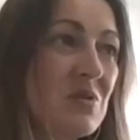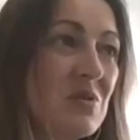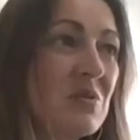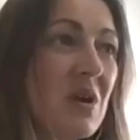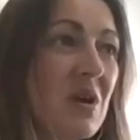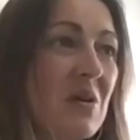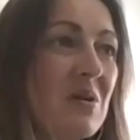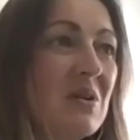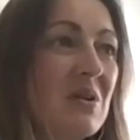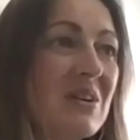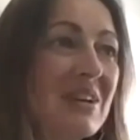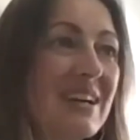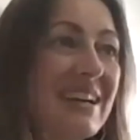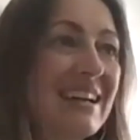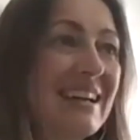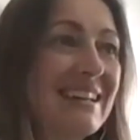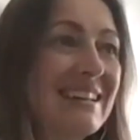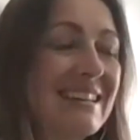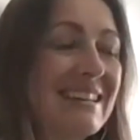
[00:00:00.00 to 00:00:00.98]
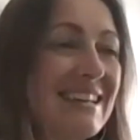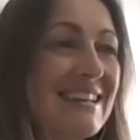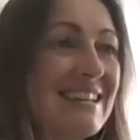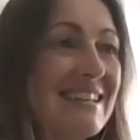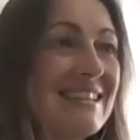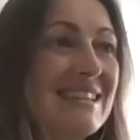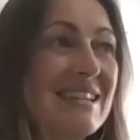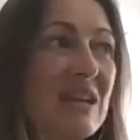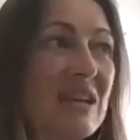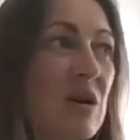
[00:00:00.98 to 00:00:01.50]
go looking at
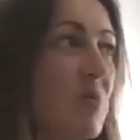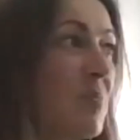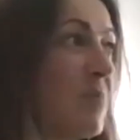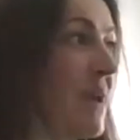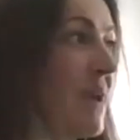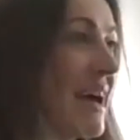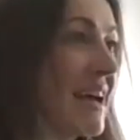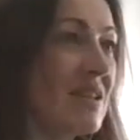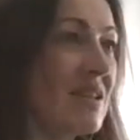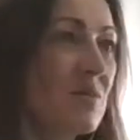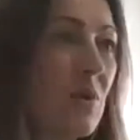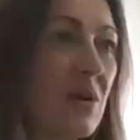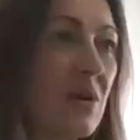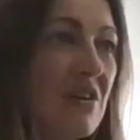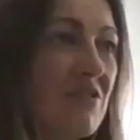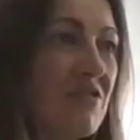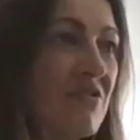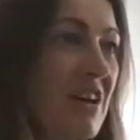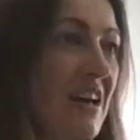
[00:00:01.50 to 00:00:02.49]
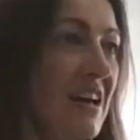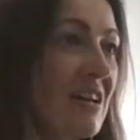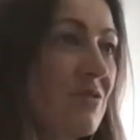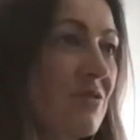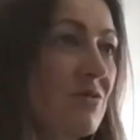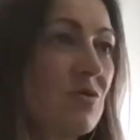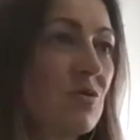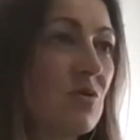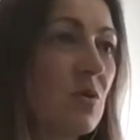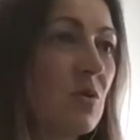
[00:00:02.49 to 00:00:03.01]
these, you know, black swan
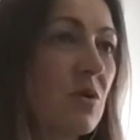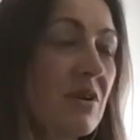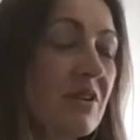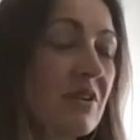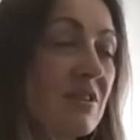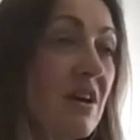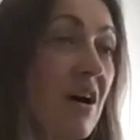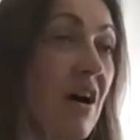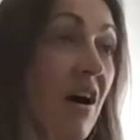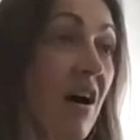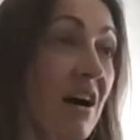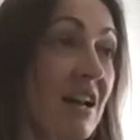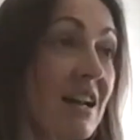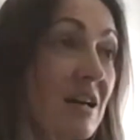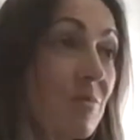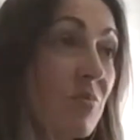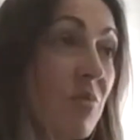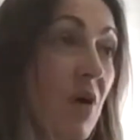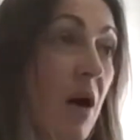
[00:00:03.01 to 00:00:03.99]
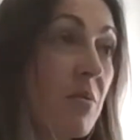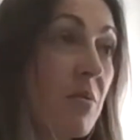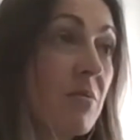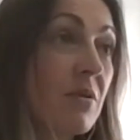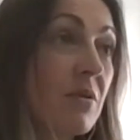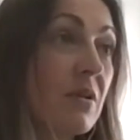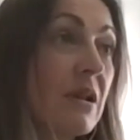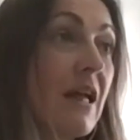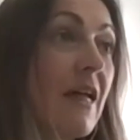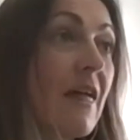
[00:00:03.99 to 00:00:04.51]
events or the highly
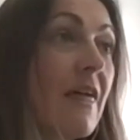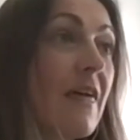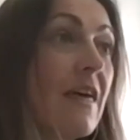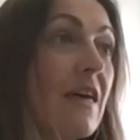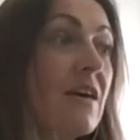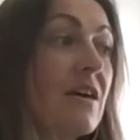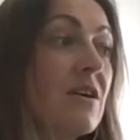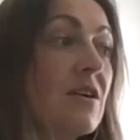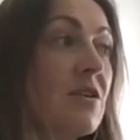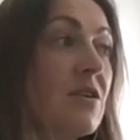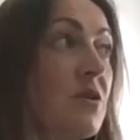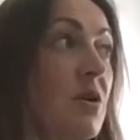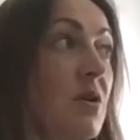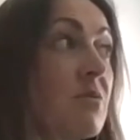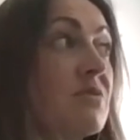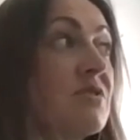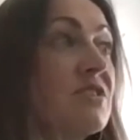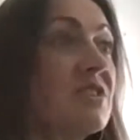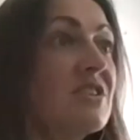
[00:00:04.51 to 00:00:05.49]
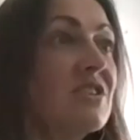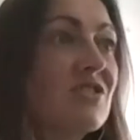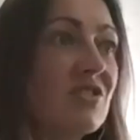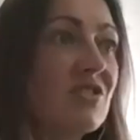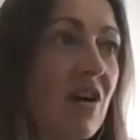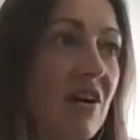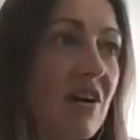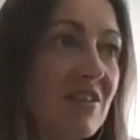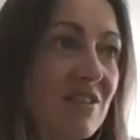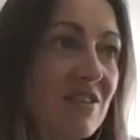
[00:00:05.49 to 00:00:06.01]
improbable, you don't
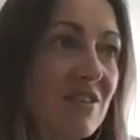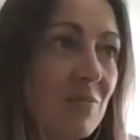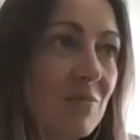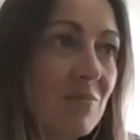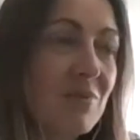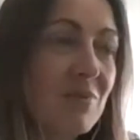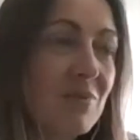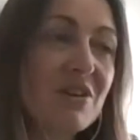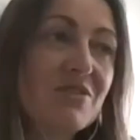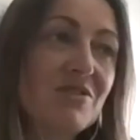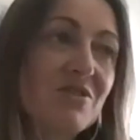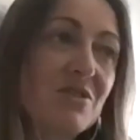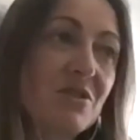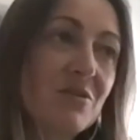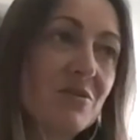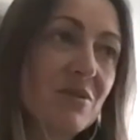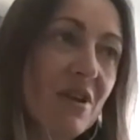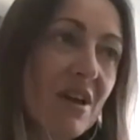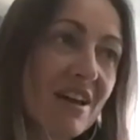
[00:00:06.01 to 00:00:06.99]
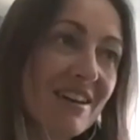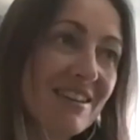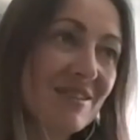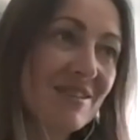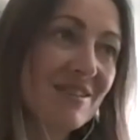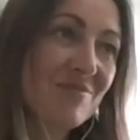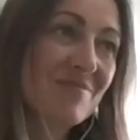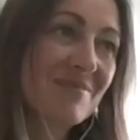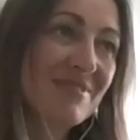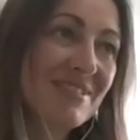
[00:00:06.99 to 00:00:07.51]
discard them because you don't like
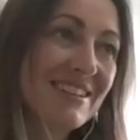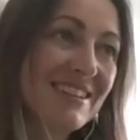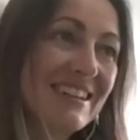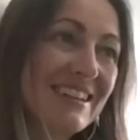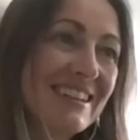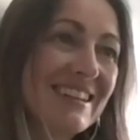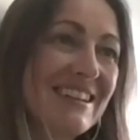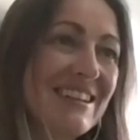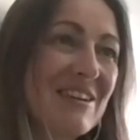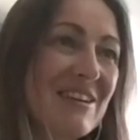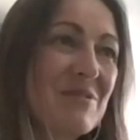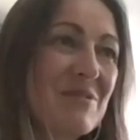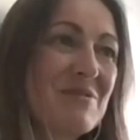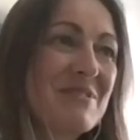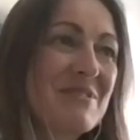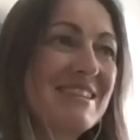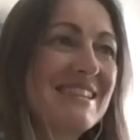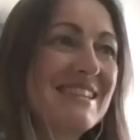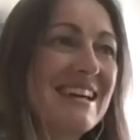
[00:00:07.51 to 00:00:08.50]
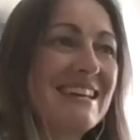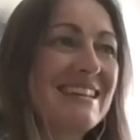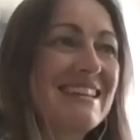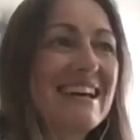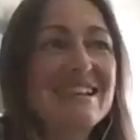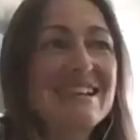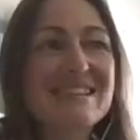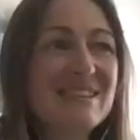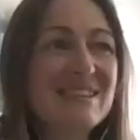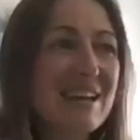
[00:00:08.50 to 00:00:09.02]
them. You don't say
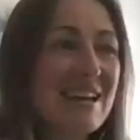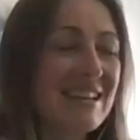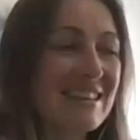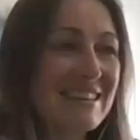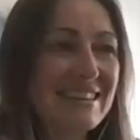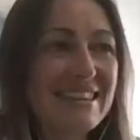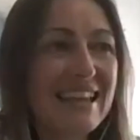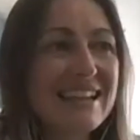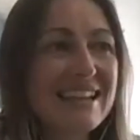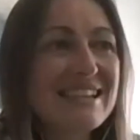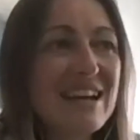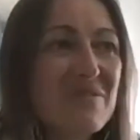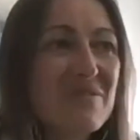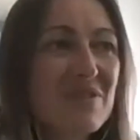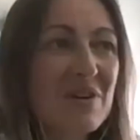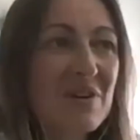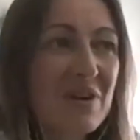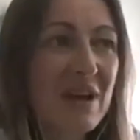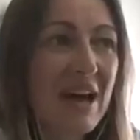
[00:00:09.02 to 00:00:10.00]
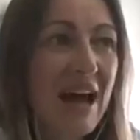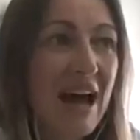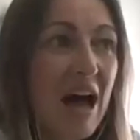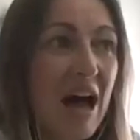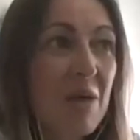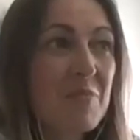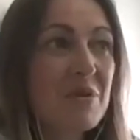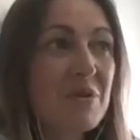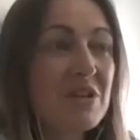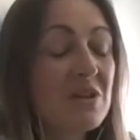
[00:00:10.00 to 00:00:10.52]
that's never going to
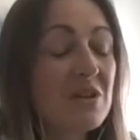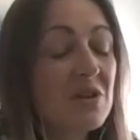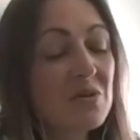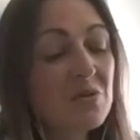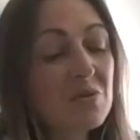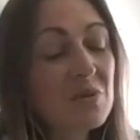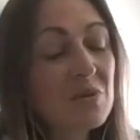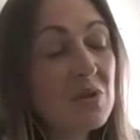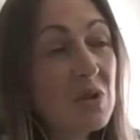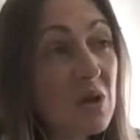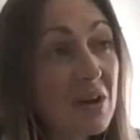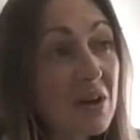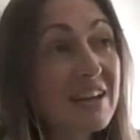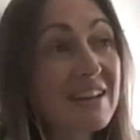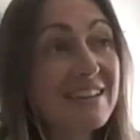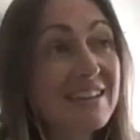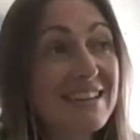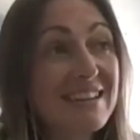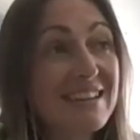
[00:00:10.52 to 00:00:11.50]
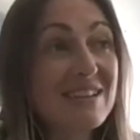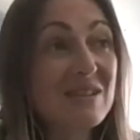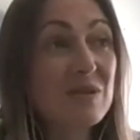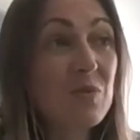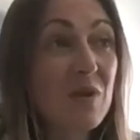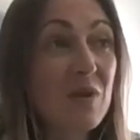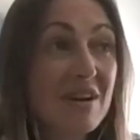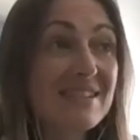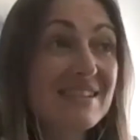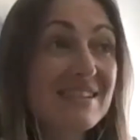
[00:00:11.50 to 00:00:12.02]
happen. You look at these
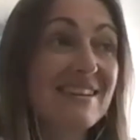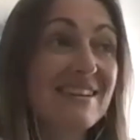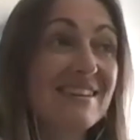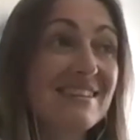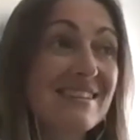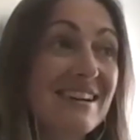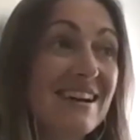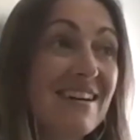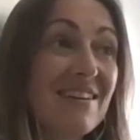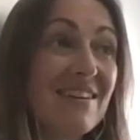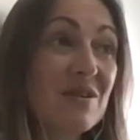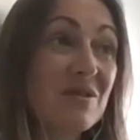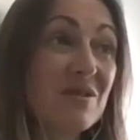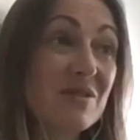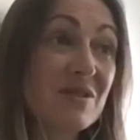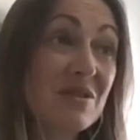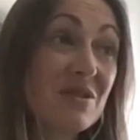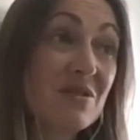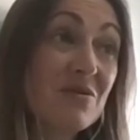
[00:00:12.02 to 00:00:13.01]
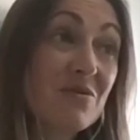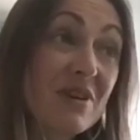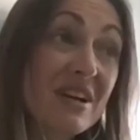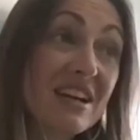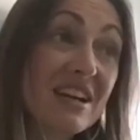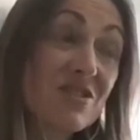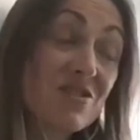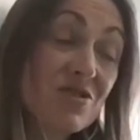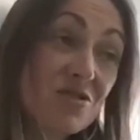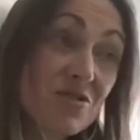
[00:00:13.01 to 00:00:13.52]
worst case scenarios and you
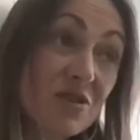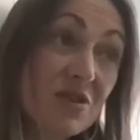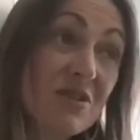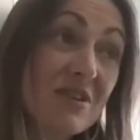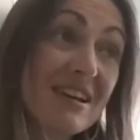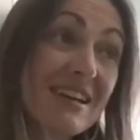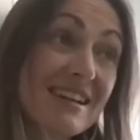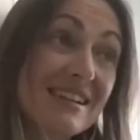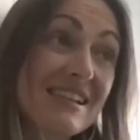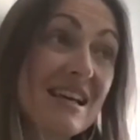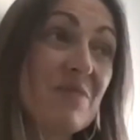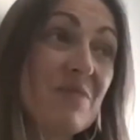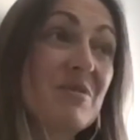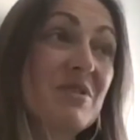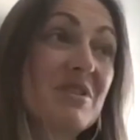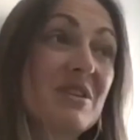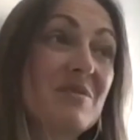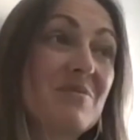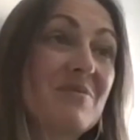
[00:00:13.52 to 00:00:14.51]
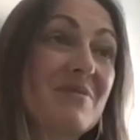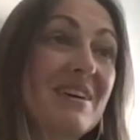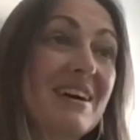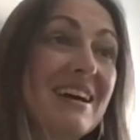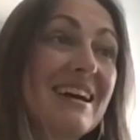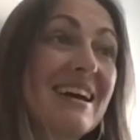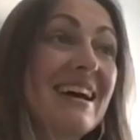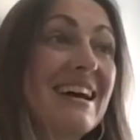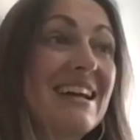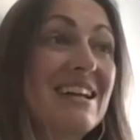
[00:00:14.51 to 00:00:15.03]
really truly examine them,
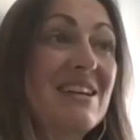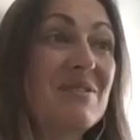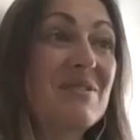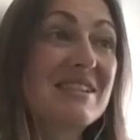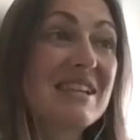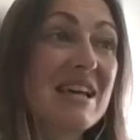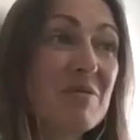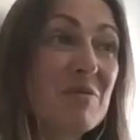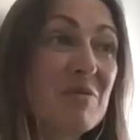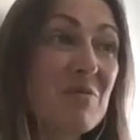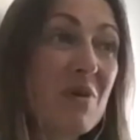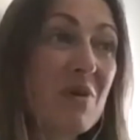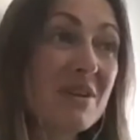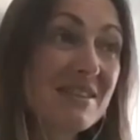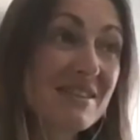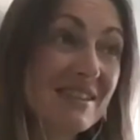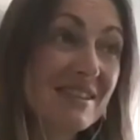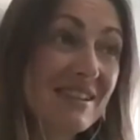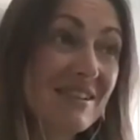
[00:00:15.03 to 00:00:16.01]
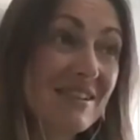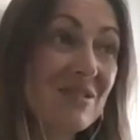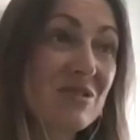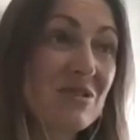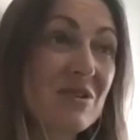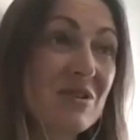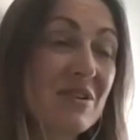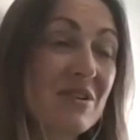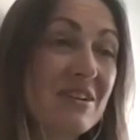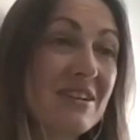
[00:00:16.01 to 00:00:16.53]
and you examine what skills
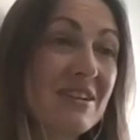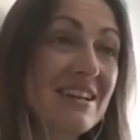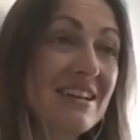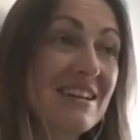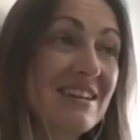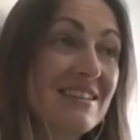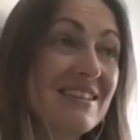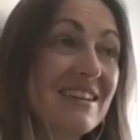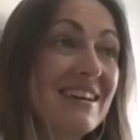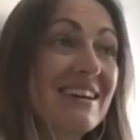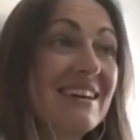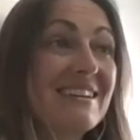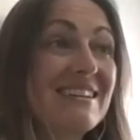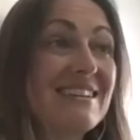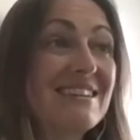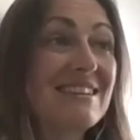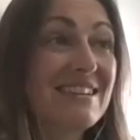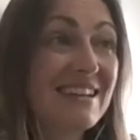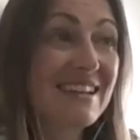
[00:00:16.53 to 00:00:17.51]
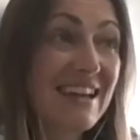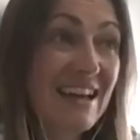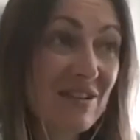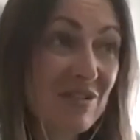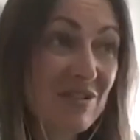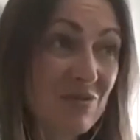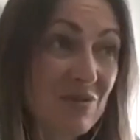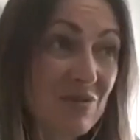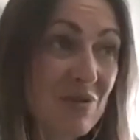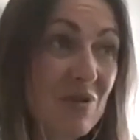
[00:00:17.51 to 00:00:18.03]
you're going to need to
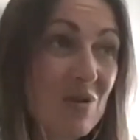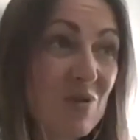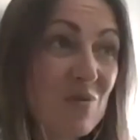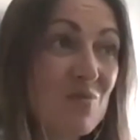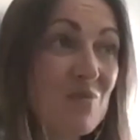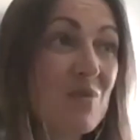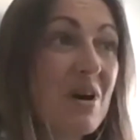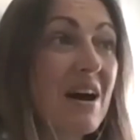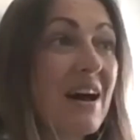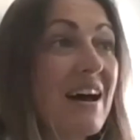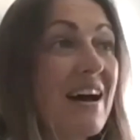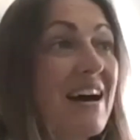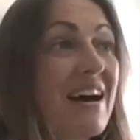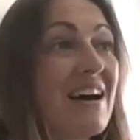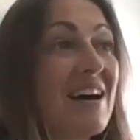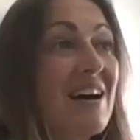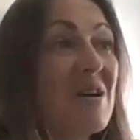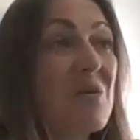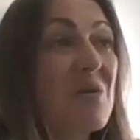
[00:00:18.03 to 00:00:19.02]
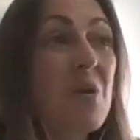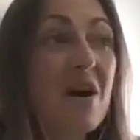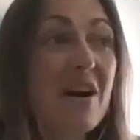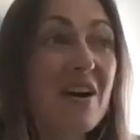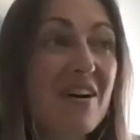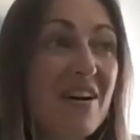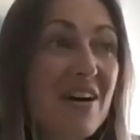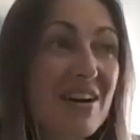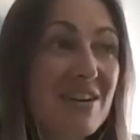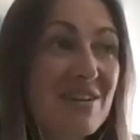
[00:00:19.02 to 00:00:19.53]
get through them, what
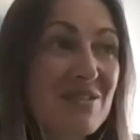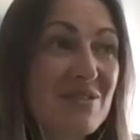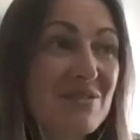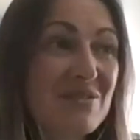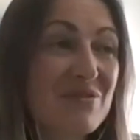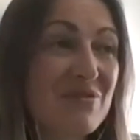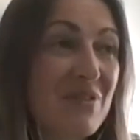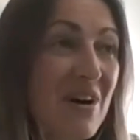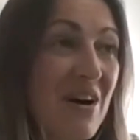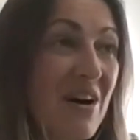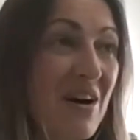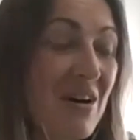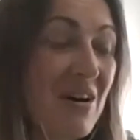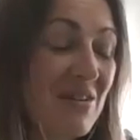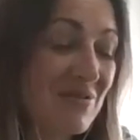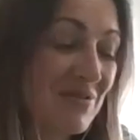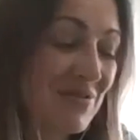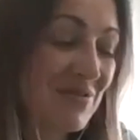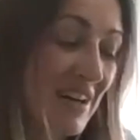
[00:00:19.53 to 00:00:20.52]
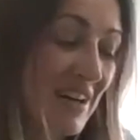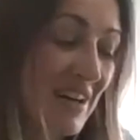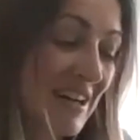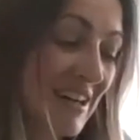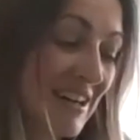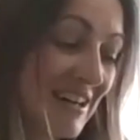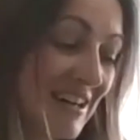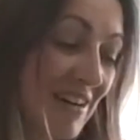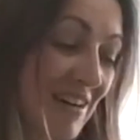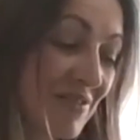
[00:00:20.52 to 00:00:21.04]
kind of
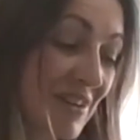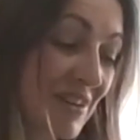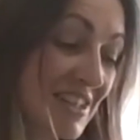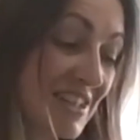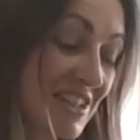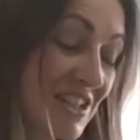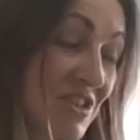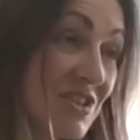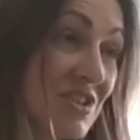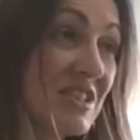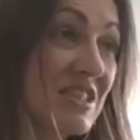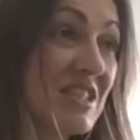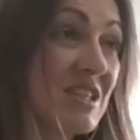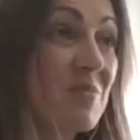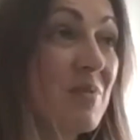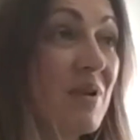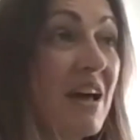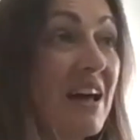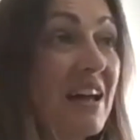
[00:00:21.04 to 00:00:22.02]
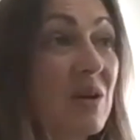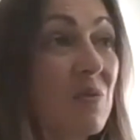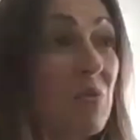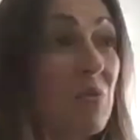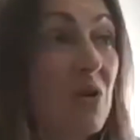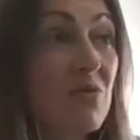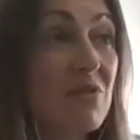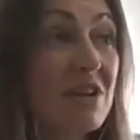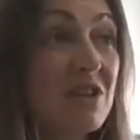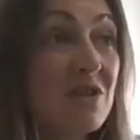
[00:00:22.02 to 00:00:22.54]
contingency planning,
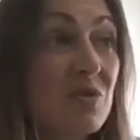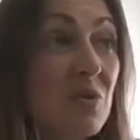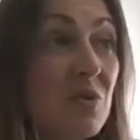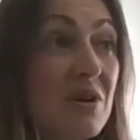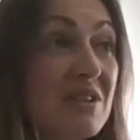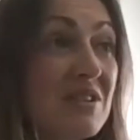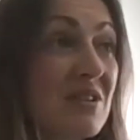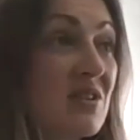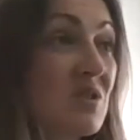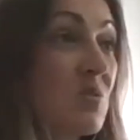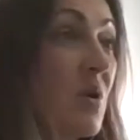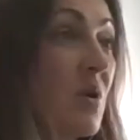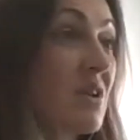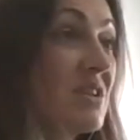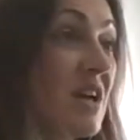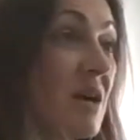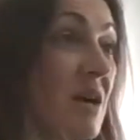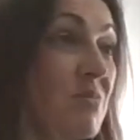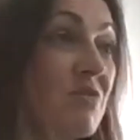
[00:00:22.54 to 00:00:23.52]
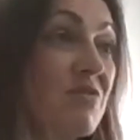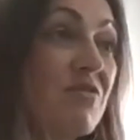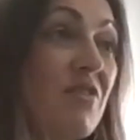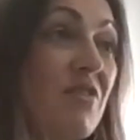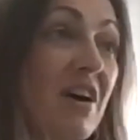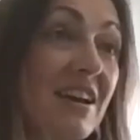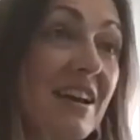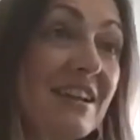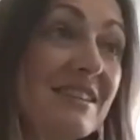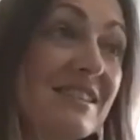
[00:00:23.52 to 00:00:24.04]
what resources, what type of
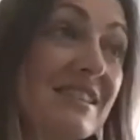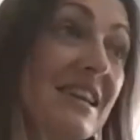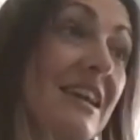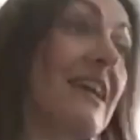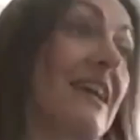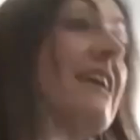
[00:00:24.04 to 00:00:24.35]
financing.